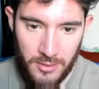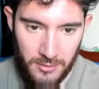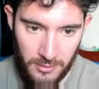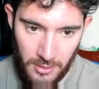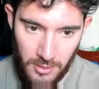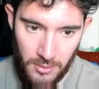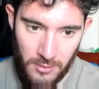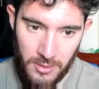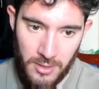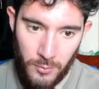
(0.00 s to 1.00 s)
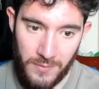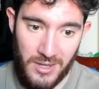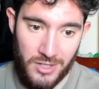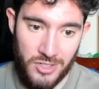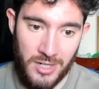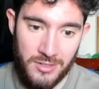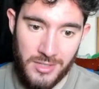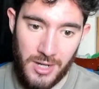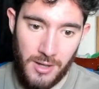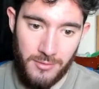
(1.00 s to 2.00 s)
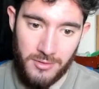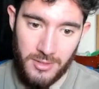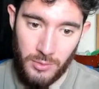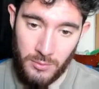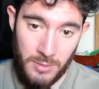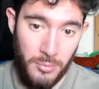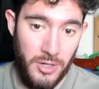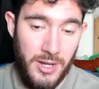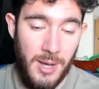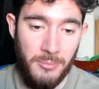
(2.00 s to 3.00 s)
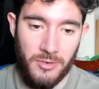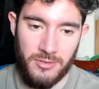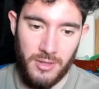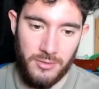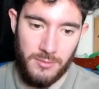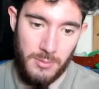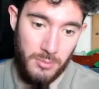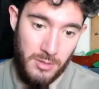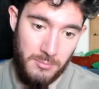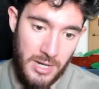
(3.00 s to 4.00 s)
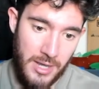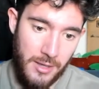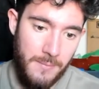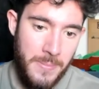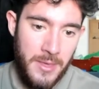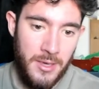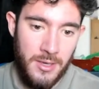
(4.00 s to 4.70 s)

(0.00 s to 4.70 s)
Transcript: So we've got to change that obviously. We want to put it up for sale so people can buy it.